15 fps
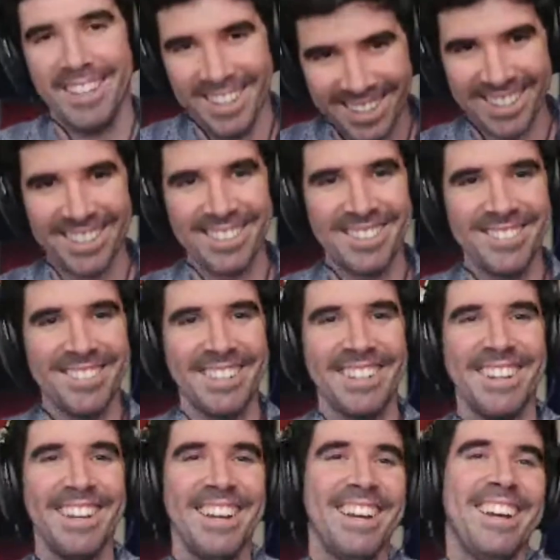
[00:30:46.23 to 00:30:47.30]
It'll do it.
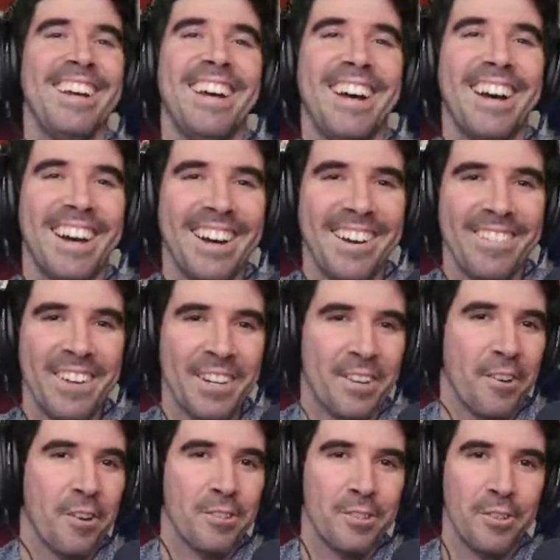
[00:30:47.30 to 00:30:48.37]
It
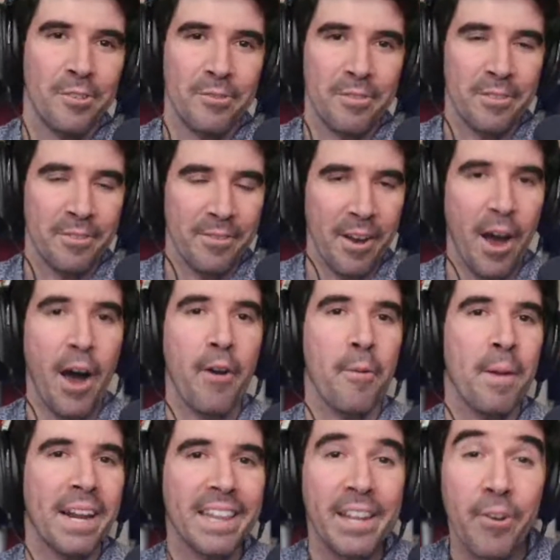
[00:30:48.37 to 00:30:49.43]
could also
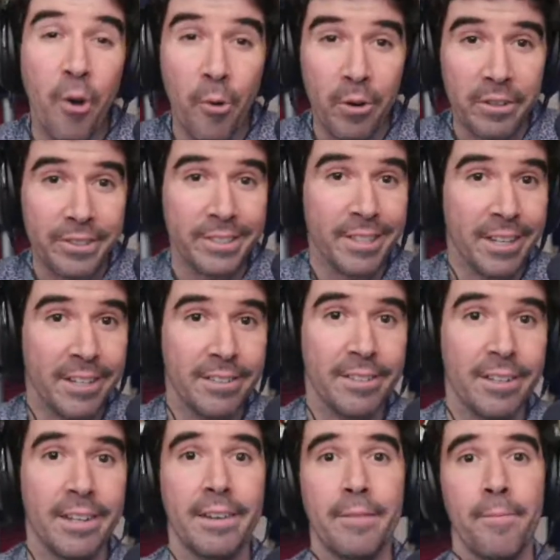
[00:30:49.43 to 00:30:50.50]
automatically notice things
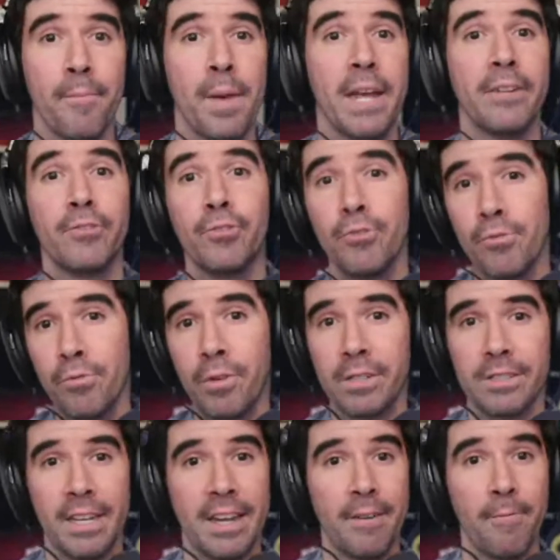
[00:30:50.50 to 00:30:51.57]
like Bay 2
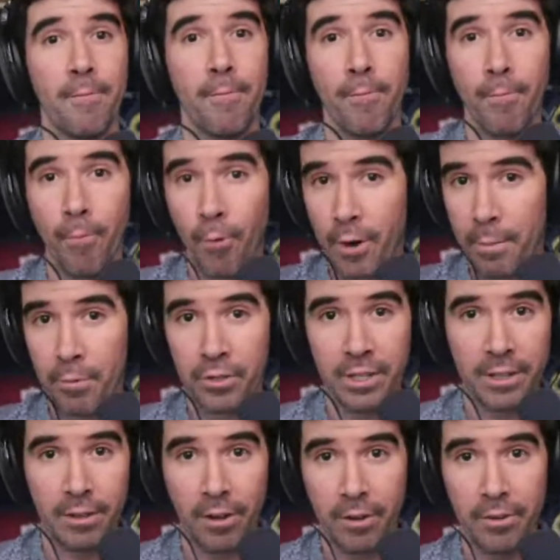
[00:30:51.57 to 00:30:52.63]
has taken
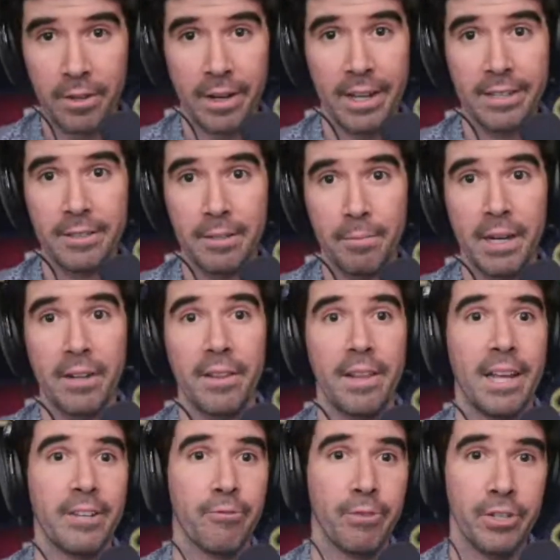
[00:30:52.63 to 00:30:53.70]
40% longer than estimated on the
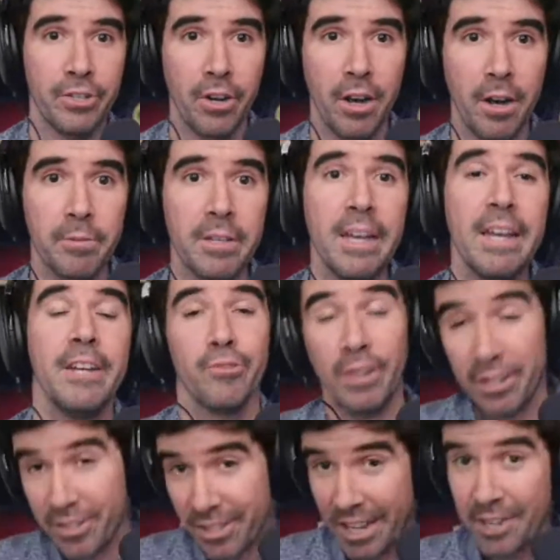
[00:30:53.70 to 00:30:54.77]
last 3 jobs. So it
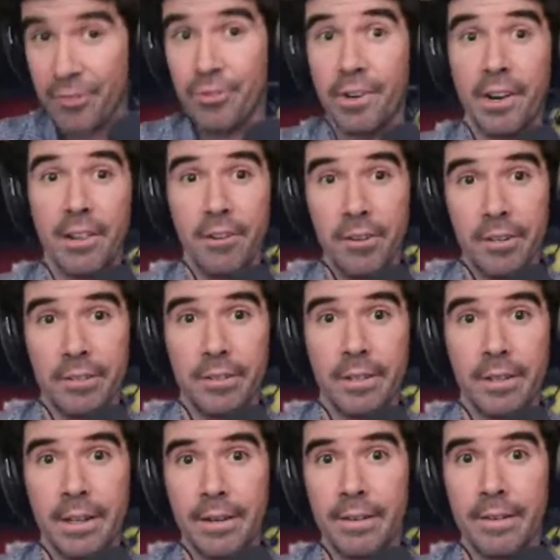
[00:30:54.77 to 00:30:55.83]
could send you an alert.
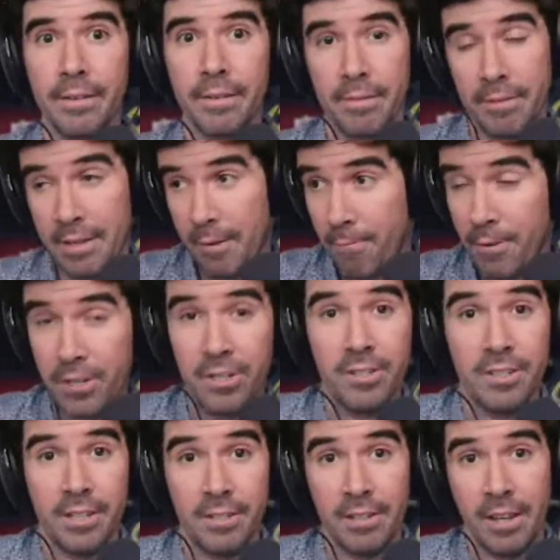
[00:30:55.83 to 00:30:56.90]
And then the
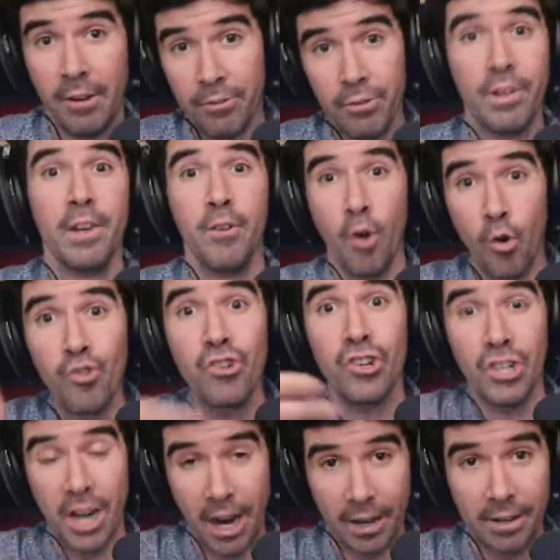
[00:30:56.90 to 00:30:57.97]
efficiency is down. So you can go
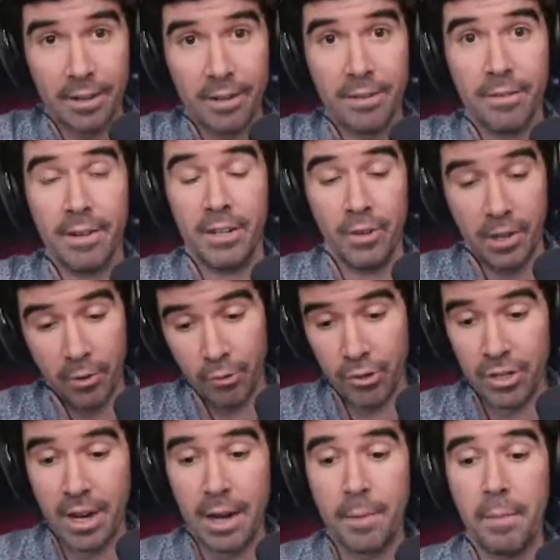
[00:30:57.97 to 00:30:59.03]
check, right? You can go
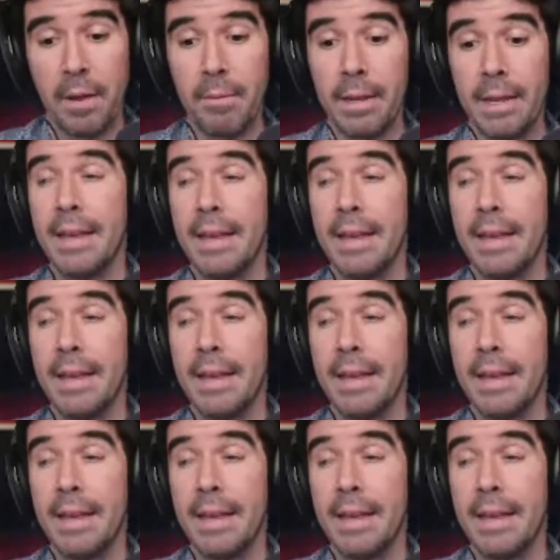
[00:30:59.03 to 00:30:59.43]
check. Maybe